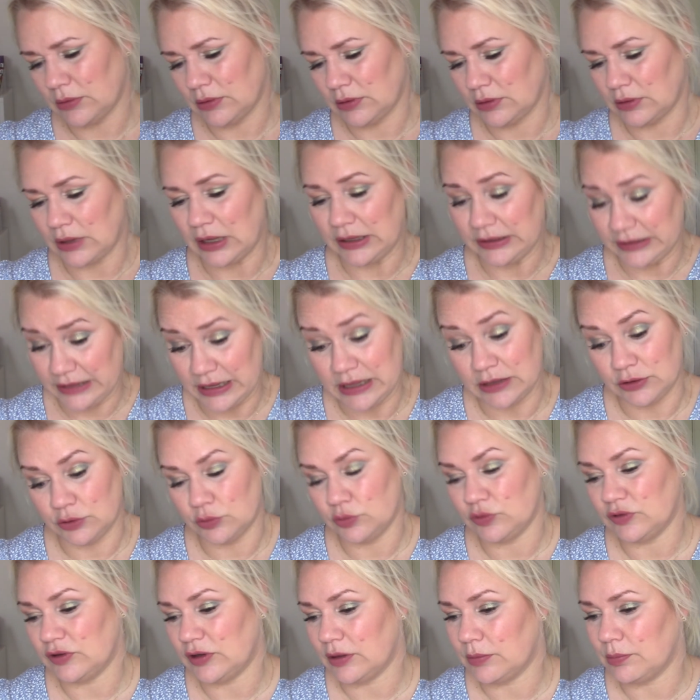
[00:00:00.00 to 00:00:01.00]
I can
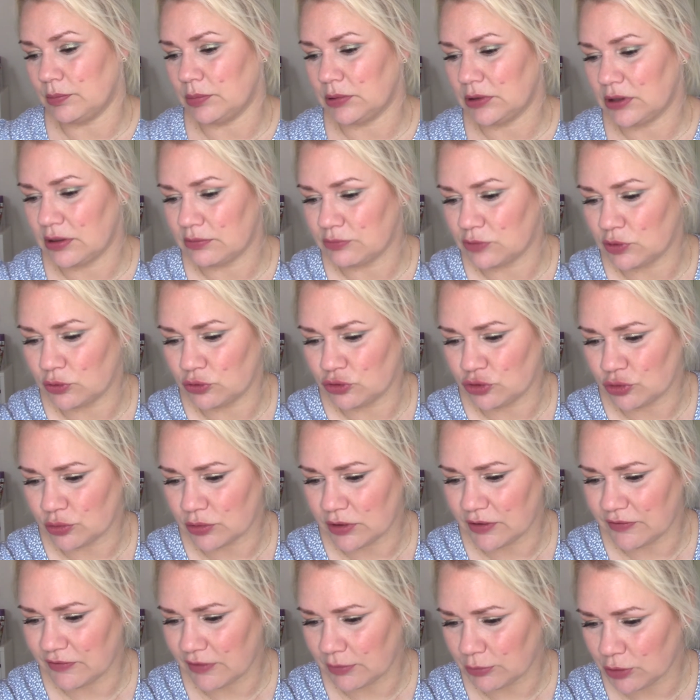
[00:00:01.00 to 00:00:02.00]
use it up, but I'm not sure
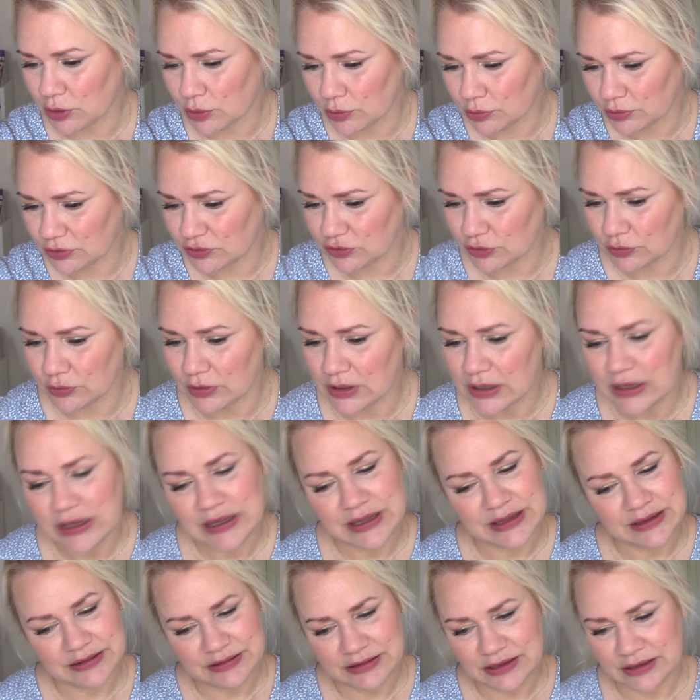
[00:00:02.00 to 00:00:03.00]
if I'm going to.
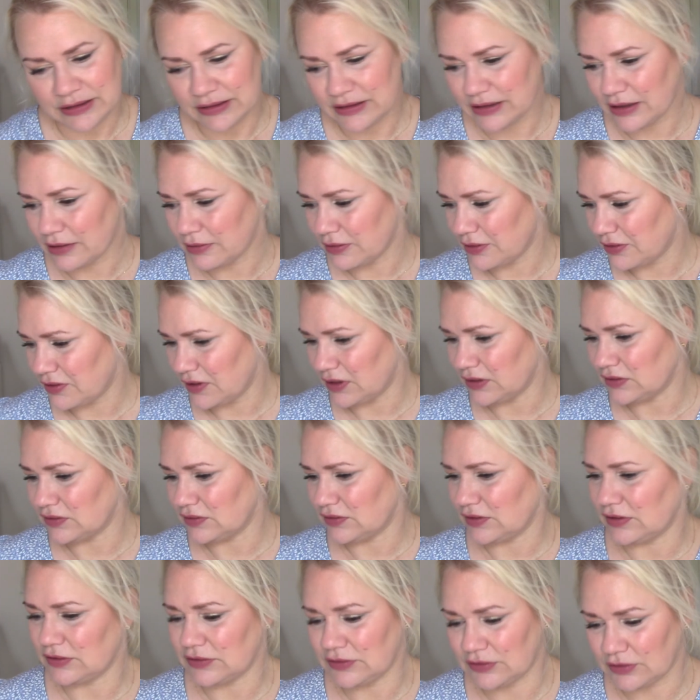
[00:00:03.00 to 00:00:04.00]
Then the other things
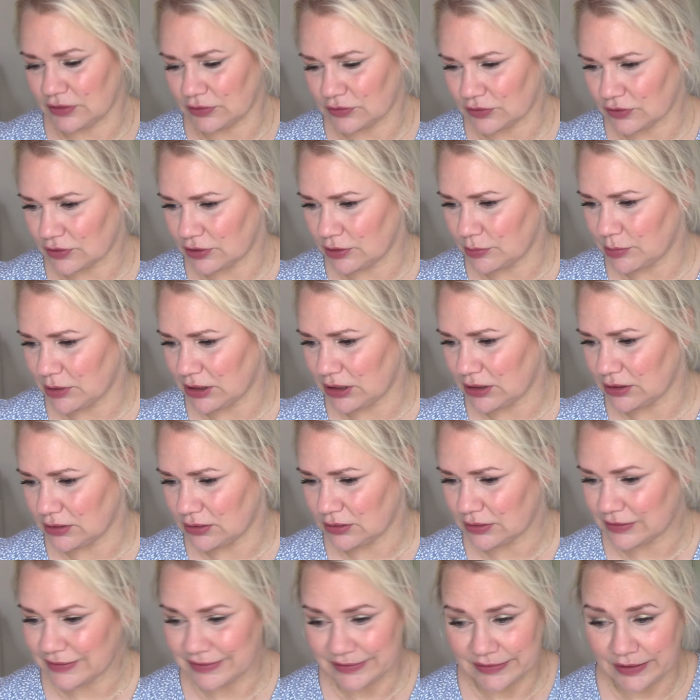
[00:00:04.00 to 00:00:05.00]
is not gonna be
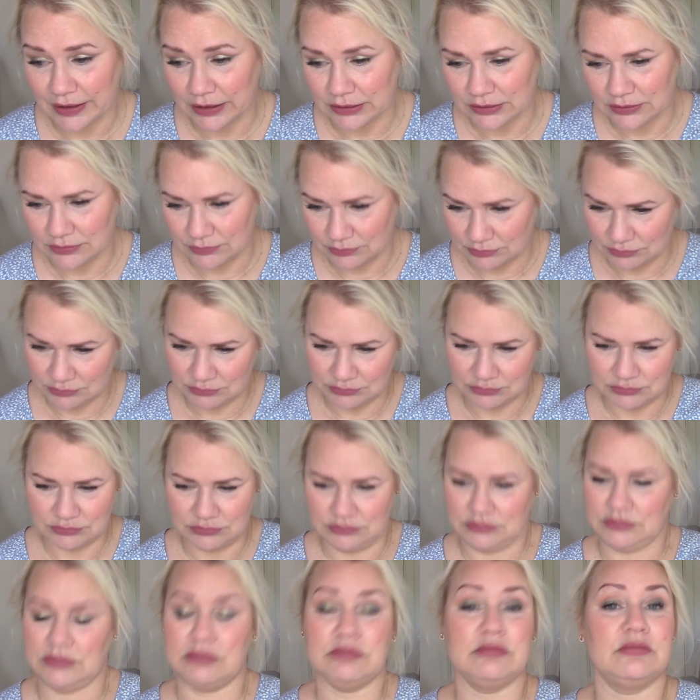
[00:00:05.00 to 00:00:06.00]
done
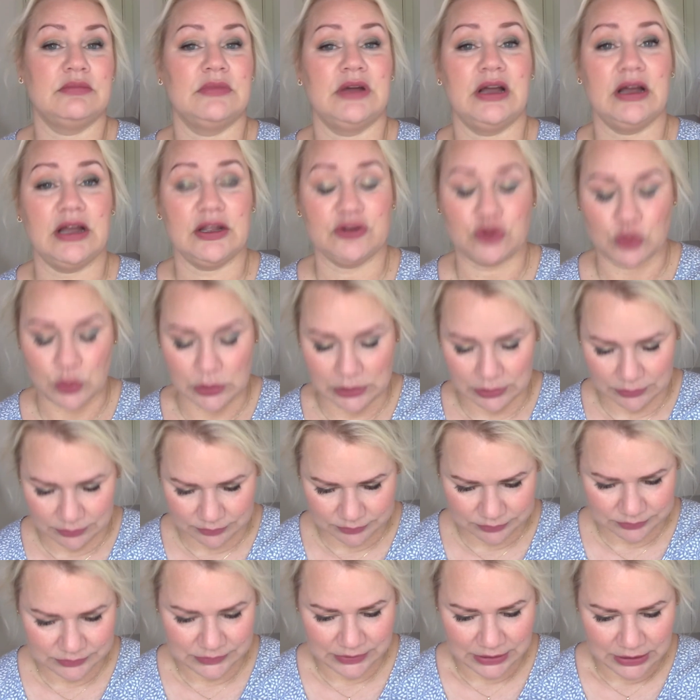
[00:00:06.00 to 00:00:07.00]
at all.
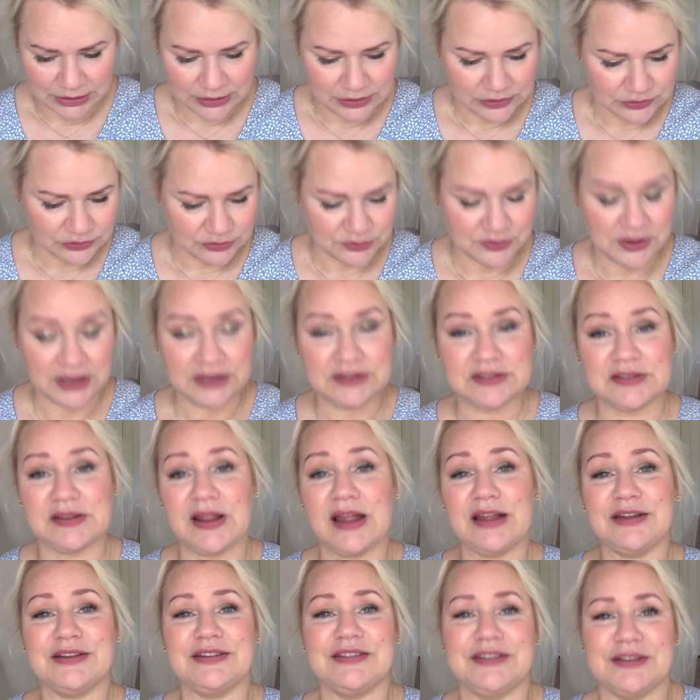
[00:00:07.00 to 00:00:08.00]
So that's
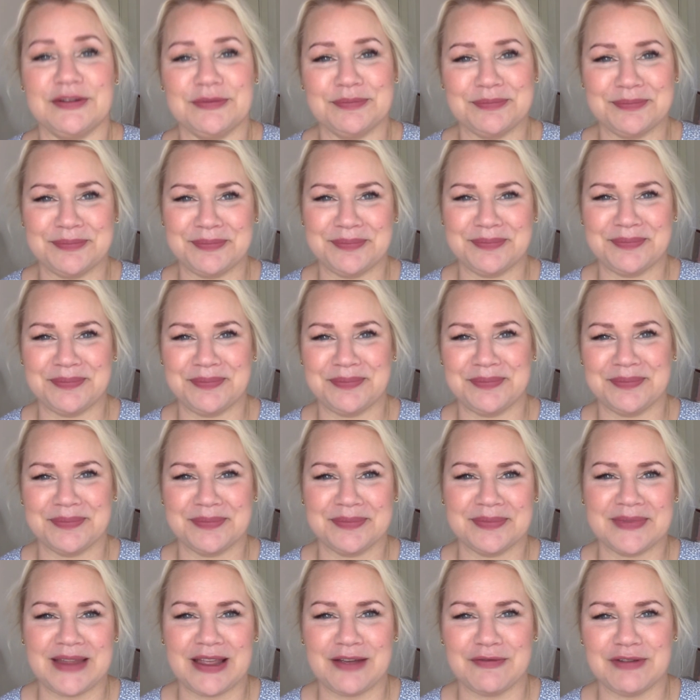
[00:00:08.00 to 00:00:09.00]
that.
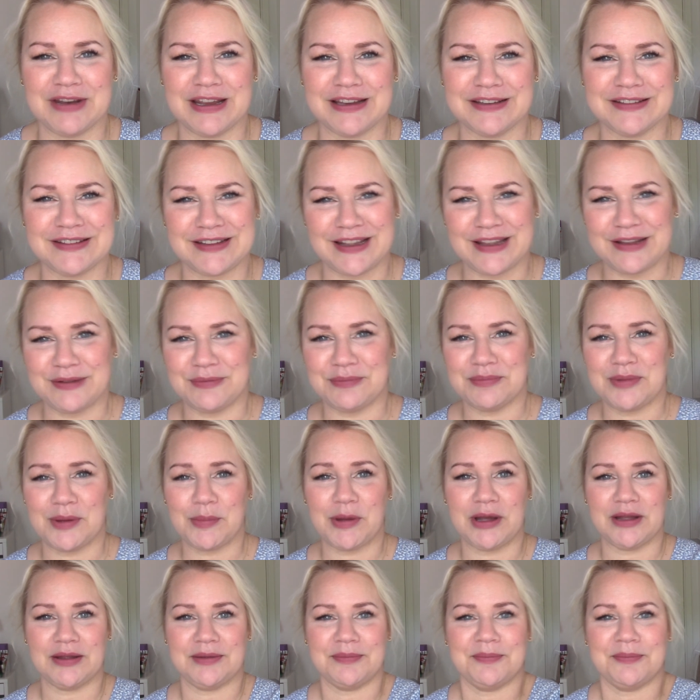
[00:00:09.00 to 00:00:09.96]
Have a nice day. Bye bye.